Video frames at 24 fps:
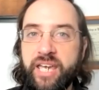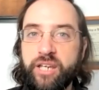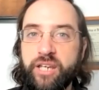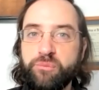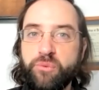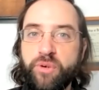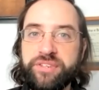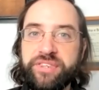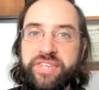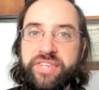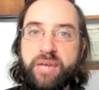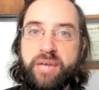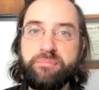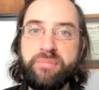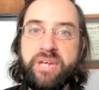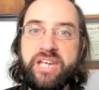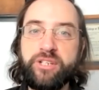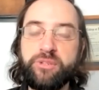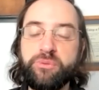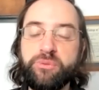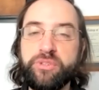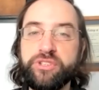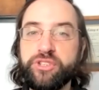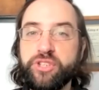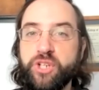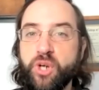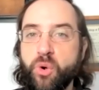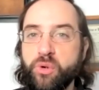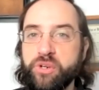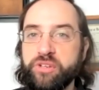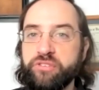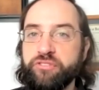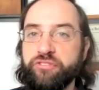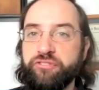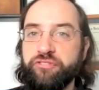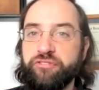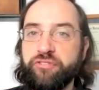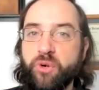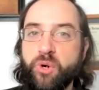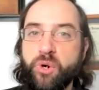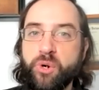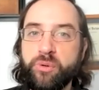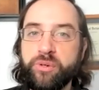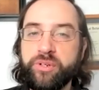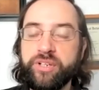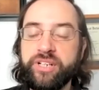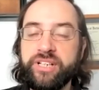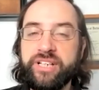And what that meant was, going
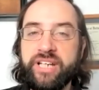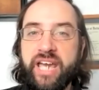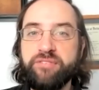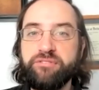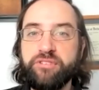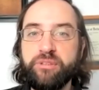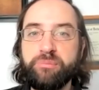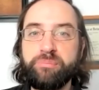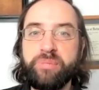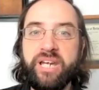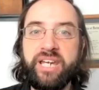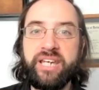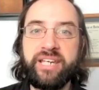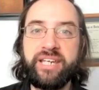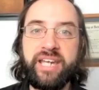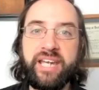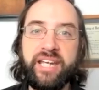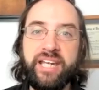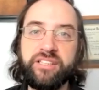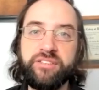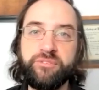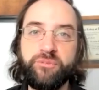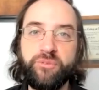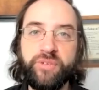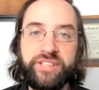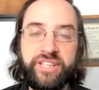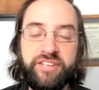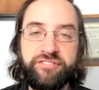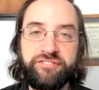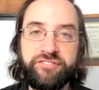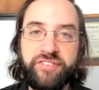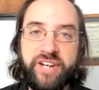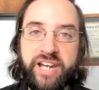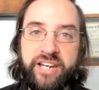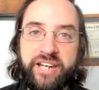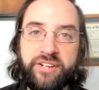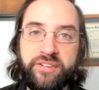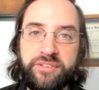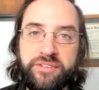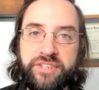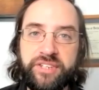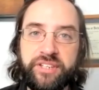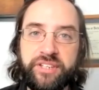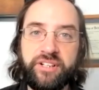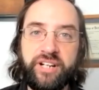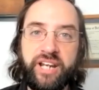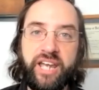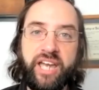forward, every bank had to, when they filed
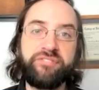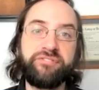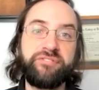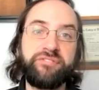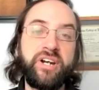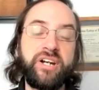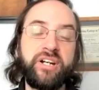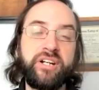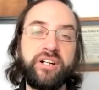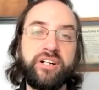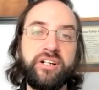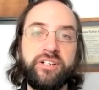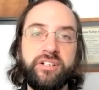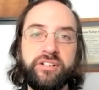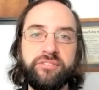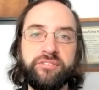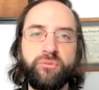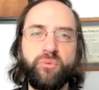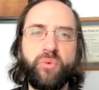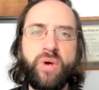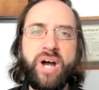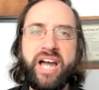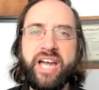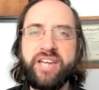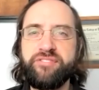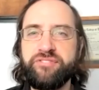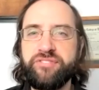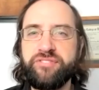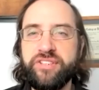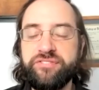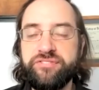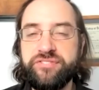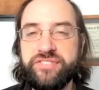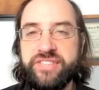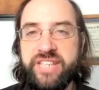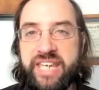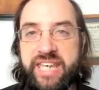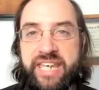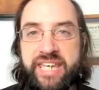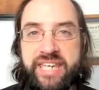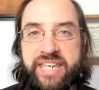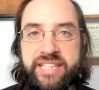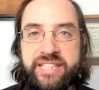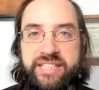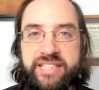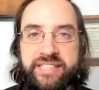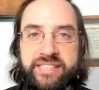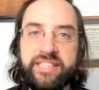their
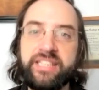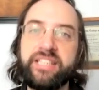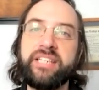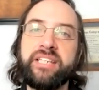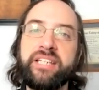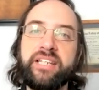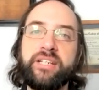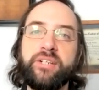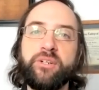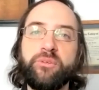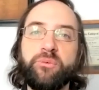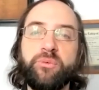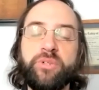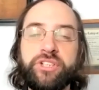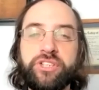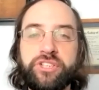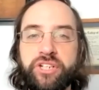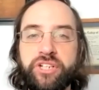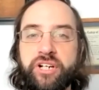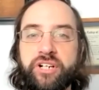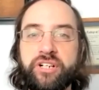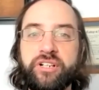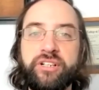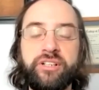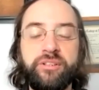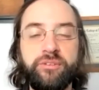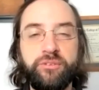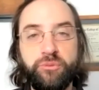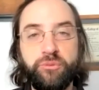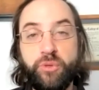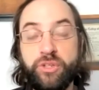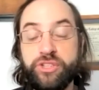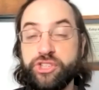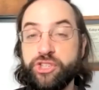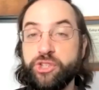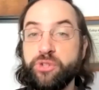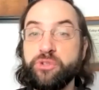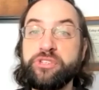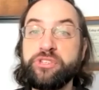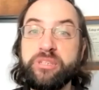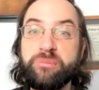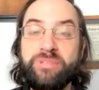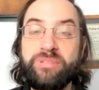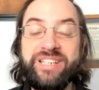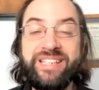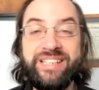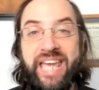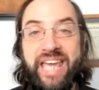FRY15s, which used
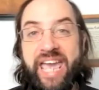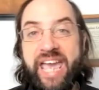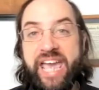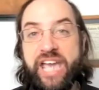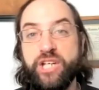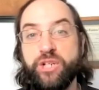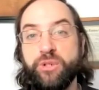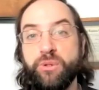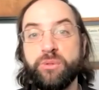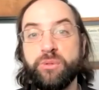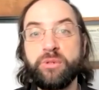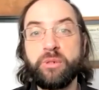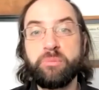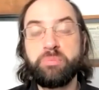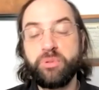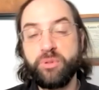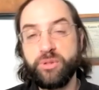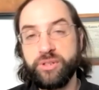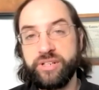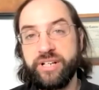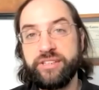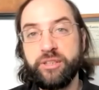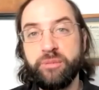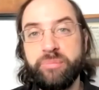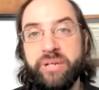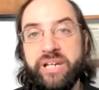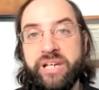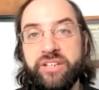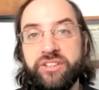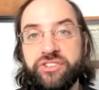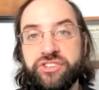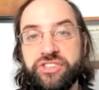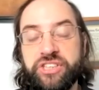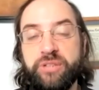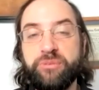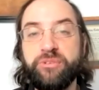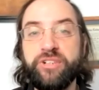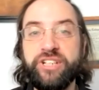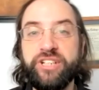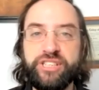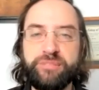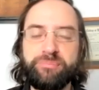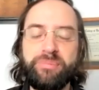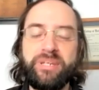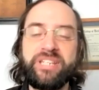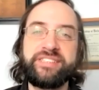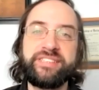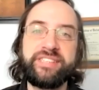to be an annual report on their balance sheet,
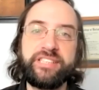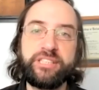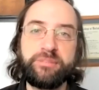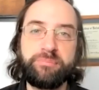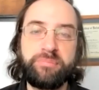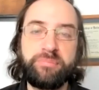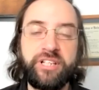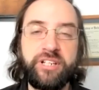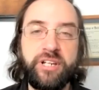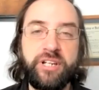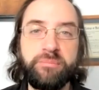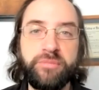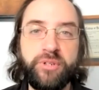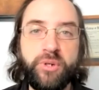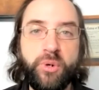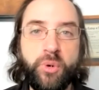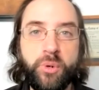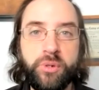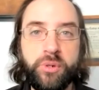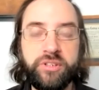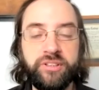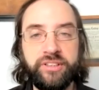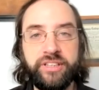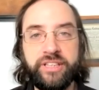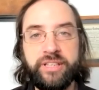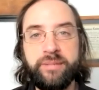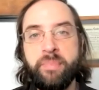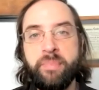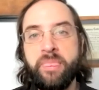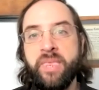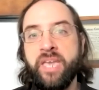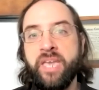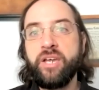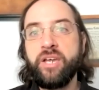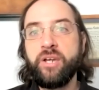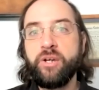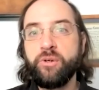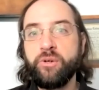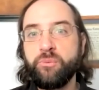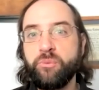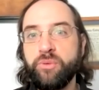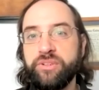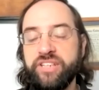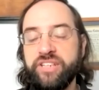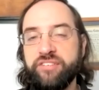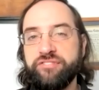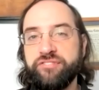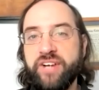which has since become quarterly,
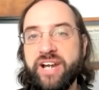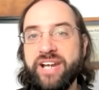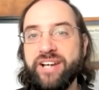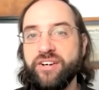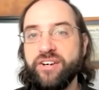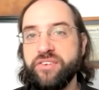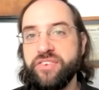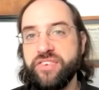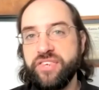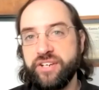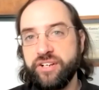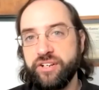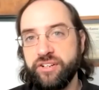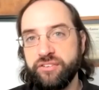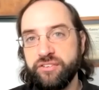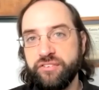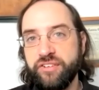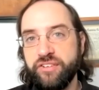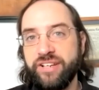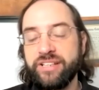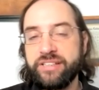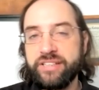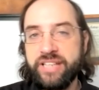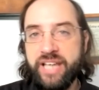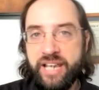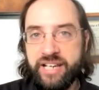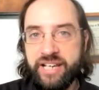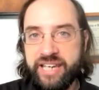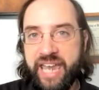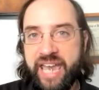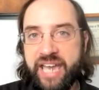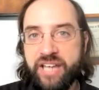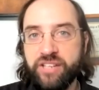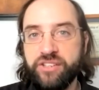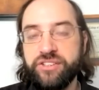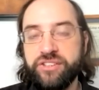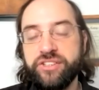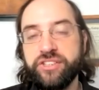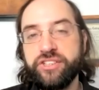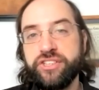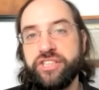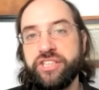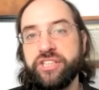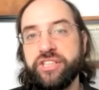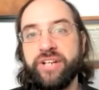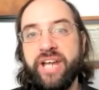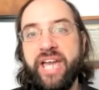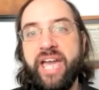when they filed their calendar
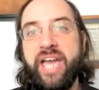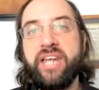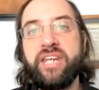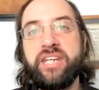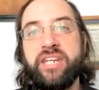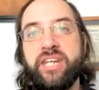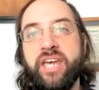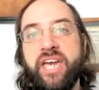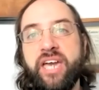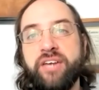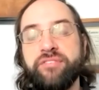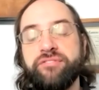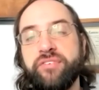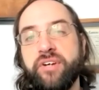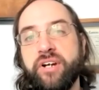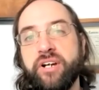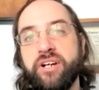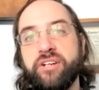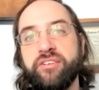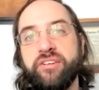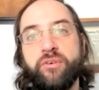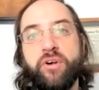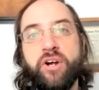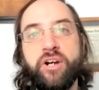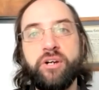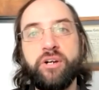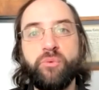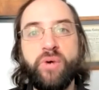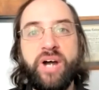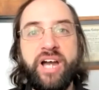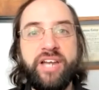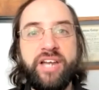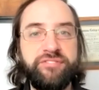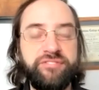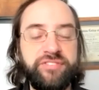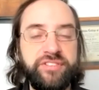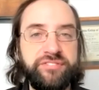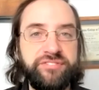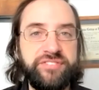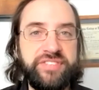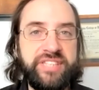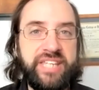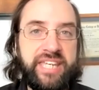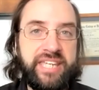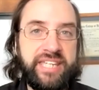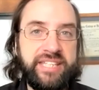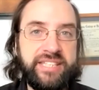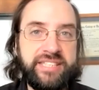year-end
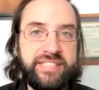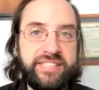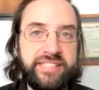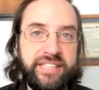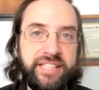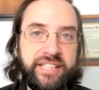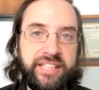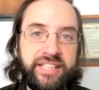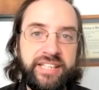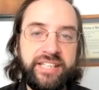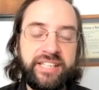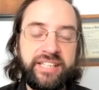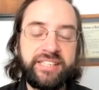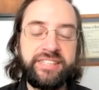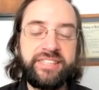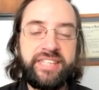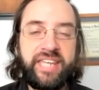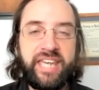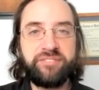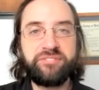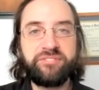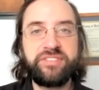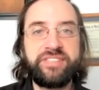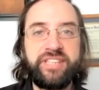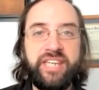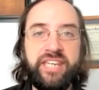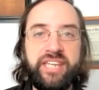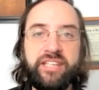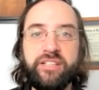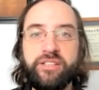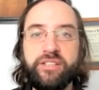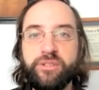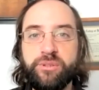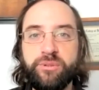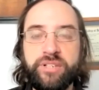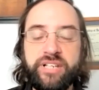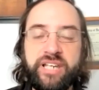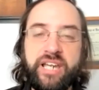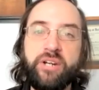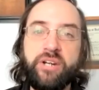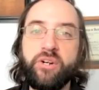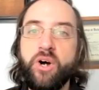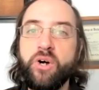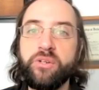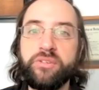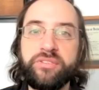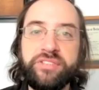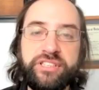FRY15s, they have to take into
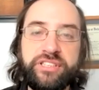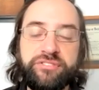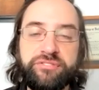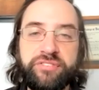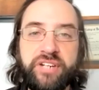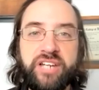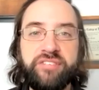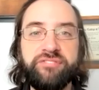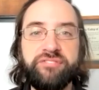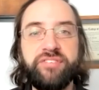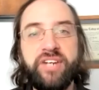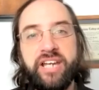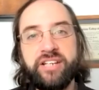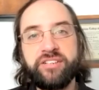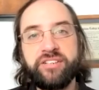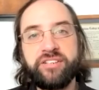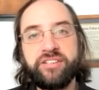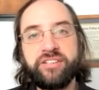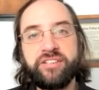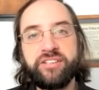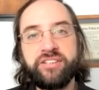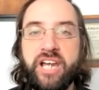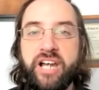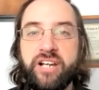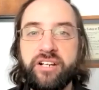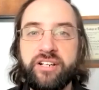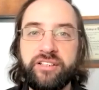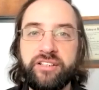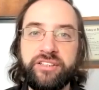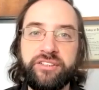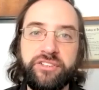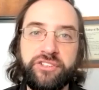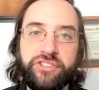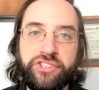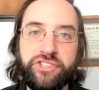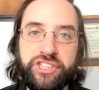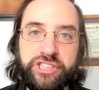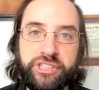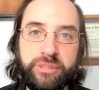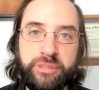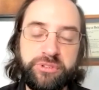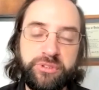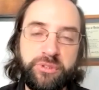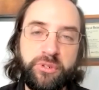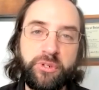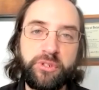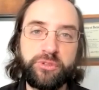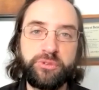account all of these 5 factors and calculate their GSIB
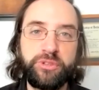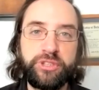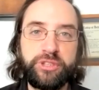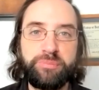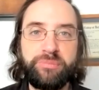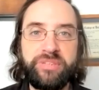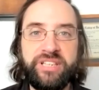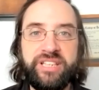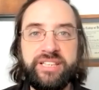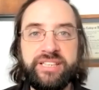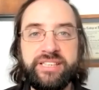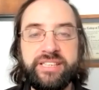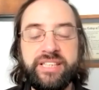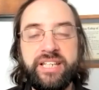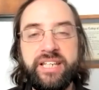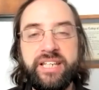scores, which means